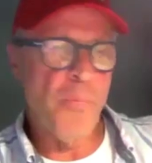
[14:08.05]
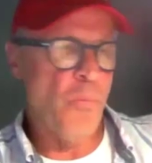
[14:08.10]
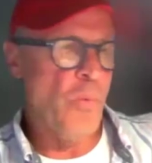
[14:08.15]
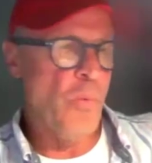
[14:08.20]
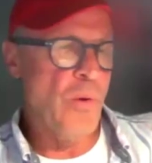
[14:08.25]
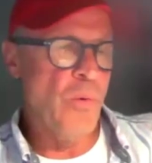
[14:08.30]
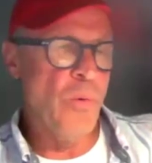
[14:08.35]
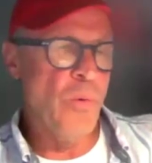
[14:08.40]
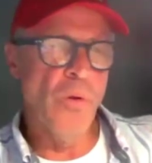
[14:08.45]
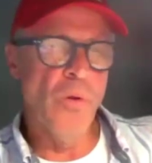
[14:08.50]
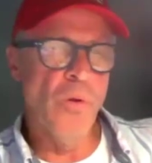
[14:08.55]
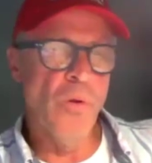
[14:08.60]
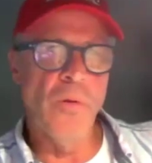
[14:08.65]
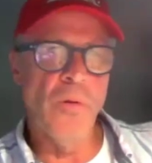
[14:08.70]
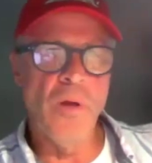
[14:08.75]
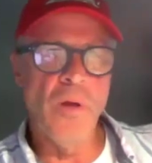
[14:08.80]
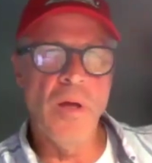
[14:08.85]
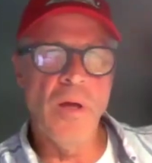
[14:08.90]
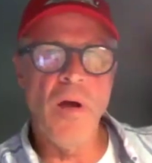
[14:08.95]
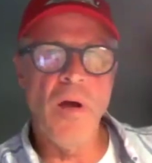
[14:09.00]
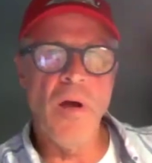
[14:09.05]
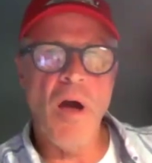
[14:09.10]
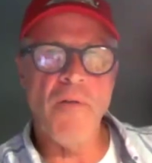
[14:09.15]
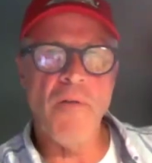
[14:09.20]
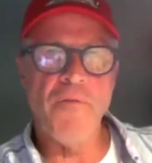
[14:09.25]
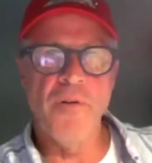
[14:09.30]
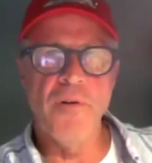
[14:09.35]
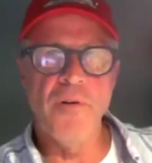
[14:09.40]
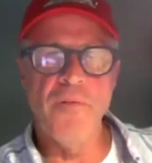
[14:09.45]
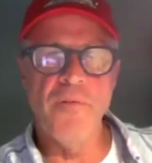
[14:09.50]
We will
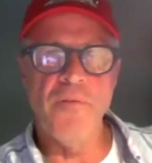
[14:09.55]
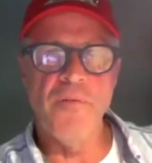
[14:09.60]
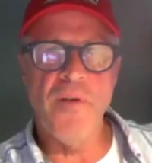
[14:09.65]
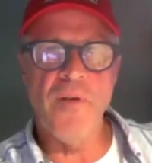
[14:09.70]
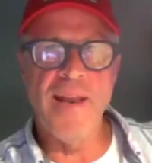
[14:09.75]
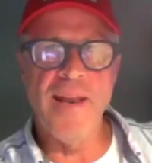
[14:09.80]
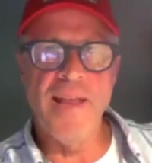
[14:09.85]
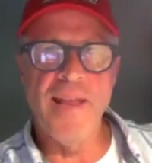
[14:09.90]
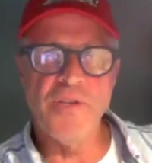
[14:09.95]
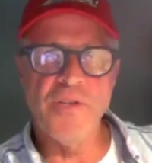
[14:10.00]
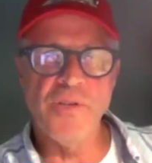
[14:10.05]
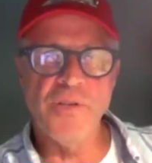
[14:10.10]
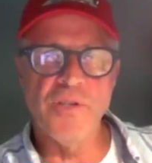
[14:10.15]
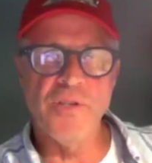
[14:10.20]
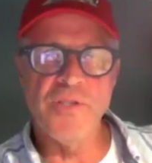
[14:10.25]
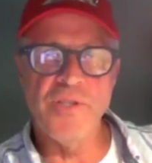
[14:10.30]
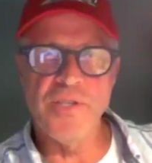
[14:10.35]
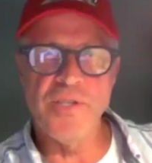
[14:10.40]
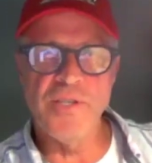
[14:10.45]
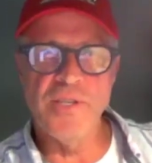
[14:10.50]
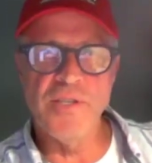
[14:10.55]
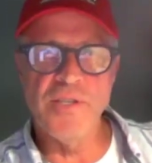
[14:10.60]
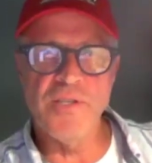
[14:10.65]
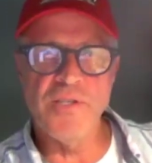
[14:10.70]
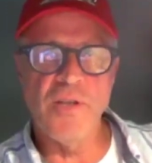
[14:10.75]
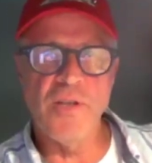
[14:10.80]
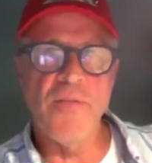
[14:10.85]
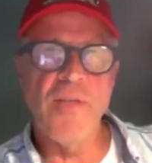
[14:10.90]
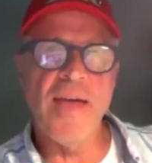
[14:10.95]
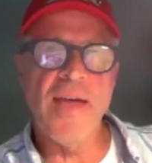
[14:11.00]
offer financial assistance
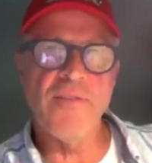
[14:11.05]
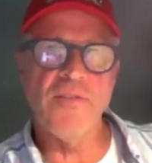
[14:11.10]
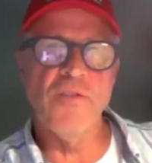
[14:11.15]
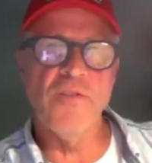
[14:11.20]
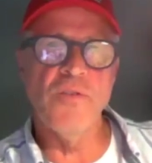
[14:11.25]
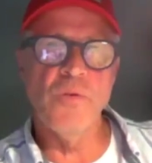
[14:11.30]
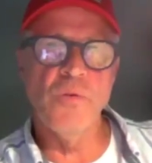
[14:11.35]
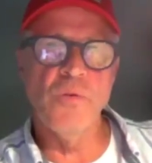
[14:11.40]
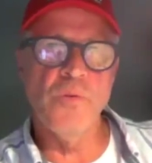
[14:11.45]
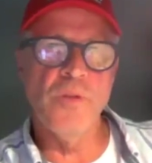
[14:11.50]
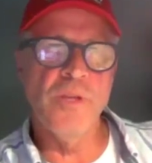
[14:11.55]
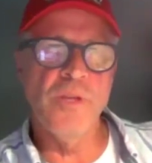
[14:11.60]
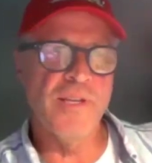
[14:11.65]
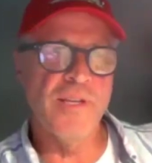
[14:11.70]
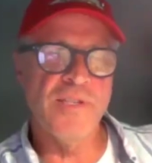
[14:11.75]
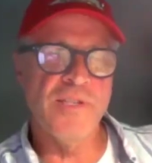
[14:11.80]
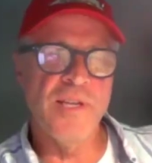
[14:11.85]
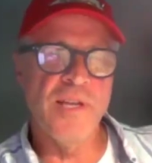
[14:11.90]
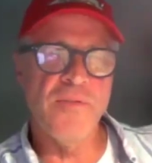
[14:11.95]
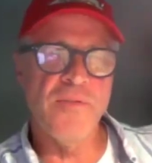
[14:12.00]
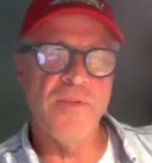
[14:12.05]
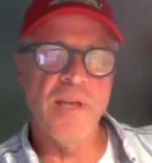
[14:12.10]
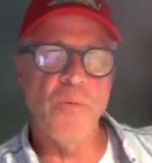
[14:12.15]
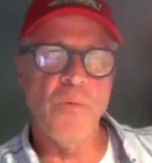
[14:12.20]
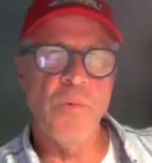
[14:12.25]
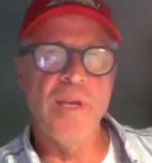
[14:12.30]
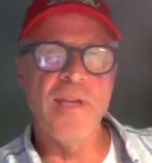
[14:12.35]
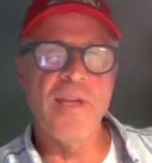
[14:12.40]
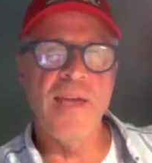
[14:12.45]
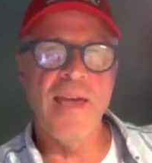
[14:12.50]
to the extent that
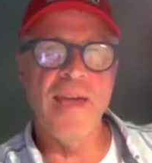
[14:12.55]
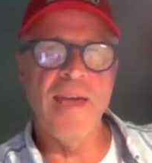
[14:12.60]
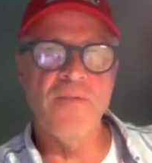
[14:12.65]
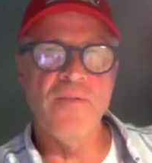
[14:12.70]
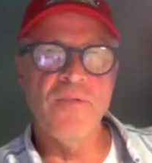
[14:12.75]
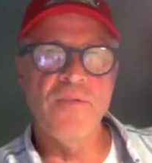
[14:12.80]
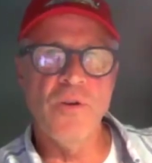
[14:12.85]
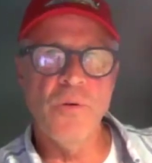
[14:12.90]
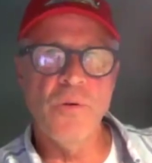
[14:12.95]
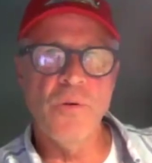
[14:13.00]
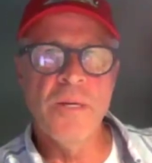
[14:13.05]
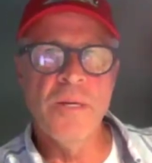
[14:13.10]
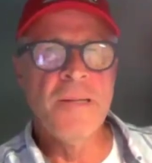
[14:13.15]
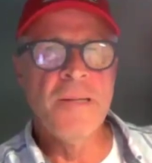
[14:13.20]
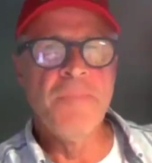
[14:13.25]
we can do.